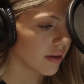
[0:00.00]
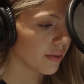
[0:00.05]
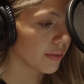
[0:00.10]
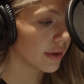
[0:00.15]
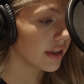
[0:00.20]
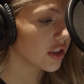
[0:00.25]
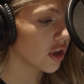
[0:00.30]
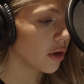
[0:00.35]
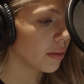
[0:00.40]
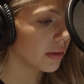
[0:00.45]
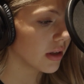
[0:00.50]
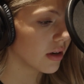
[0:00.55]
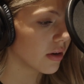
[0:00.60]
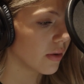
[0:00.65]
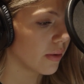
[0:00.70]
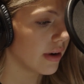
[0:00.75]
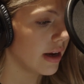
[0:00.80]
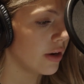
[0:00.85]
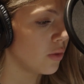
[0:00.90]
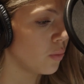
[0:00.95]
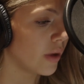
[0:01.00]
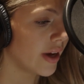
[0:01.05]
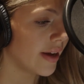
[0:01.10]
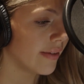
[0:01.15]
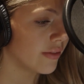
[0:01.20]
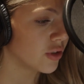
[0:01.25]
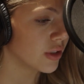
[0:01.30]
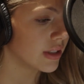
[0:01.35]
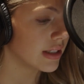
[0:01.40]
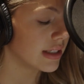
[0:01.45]
Rhys opened the door and
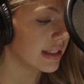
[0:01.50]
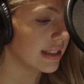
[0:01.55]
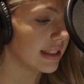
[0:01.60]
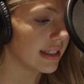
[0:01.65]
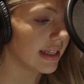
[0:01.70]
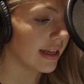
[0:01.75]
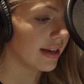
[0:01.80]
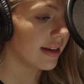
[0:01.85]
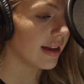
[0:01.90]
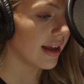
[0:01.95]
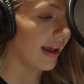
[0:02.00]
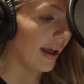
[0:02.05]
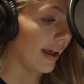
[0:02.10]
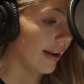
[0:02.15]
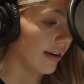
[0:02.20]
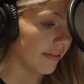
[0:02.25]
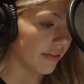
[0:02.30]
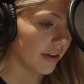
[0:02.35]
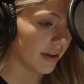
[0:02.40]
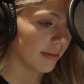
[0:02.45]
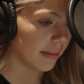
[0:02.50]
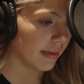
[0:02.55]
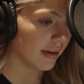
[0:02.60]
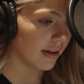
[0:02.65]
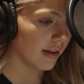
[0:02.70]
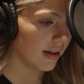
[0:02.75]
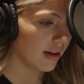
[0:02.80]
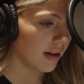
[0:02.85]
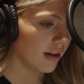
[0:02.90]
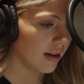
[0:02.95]
waved Trinity in ahead of him,
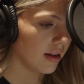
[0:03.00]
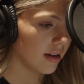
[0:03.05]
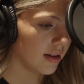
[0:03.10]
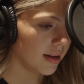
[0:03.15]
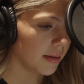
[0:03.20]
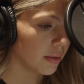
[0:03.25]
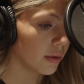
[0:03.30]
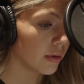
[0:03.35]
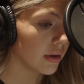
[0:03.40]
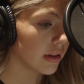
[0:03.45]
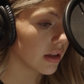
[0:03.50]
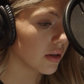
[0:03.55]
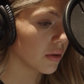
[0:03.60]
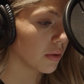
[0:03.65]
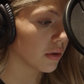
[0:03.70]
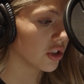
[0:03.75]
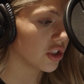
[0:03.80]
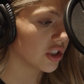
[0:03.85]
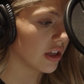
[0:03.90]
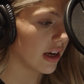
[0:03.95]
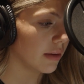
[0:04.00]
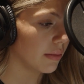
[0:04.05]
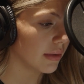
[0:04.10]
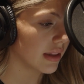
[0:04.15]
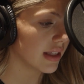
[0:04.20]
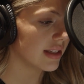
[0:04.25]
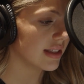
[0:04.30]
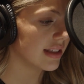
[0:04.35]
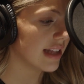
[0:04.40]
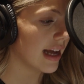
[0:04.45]
pulling the door shut
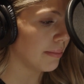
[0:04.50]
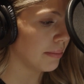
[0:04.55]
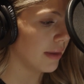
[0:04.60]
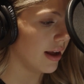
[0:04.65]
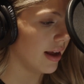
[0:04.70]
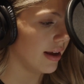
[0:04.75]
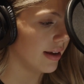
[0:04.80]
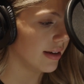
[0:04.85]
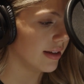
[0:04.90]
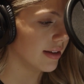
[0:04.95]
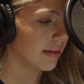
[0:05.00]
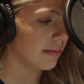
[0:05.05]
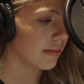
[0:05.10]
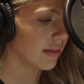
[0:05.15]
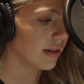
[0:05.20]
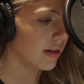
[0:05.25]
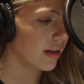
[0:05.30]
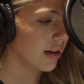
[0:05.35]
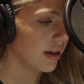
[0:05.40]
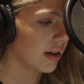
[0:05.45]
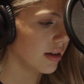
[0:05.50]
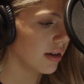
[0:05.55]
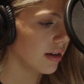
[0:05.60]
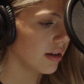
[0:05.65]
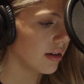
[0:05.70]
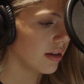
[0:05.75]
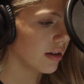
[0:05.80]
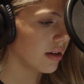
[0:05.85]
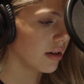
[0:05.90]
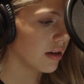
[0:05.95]
with a snap behind him.
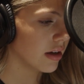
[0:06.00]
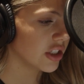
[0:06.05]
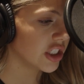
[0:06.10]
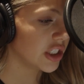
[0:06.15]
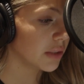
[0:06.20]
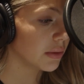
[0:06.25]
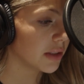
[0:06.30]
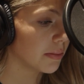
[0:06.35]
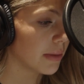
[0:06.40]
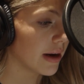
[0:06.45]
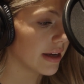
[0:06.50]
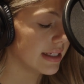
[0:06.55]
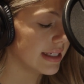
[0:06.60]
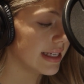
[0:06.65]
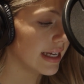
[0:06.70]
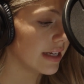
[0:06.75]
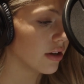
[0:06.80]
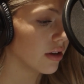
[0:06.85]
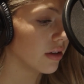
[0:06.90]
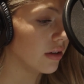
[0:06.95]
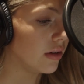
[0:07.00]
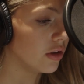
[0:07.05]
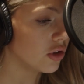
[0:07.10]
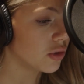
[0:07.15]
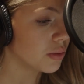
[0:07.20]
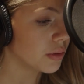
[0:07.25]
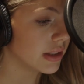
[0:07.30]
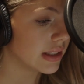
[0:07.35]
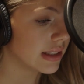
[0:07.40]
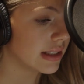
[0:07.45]
She was about to take her
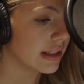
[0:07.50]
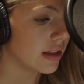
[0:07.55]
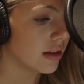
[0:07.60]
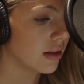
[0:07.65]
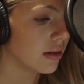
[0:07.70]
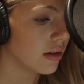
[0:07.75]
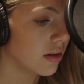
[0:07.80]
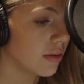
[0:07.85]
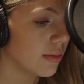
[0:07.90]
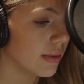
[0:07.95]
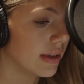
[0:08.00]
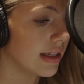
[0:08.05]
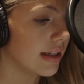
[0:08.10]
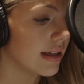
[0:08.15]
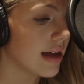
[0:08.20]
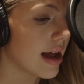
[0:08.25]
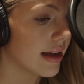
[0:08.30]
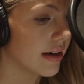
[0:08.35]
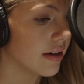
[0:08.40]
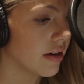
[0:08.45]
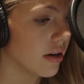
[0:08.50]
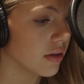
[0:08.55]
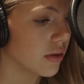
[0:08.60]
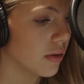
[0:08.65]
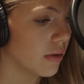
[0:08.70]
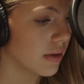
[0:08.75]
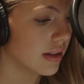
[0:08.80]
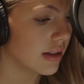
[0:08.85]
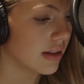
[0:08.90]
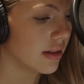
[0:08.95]
usual seat when he guided her
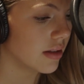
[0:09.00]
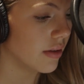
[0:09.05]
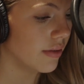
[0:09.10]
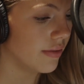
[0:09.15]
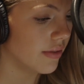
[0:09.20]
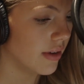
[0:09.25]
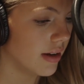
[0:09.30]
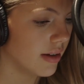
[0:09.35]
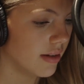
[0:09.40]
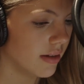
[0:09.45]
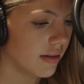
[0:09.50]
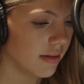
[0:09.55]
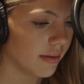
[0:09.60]
towards the sofa.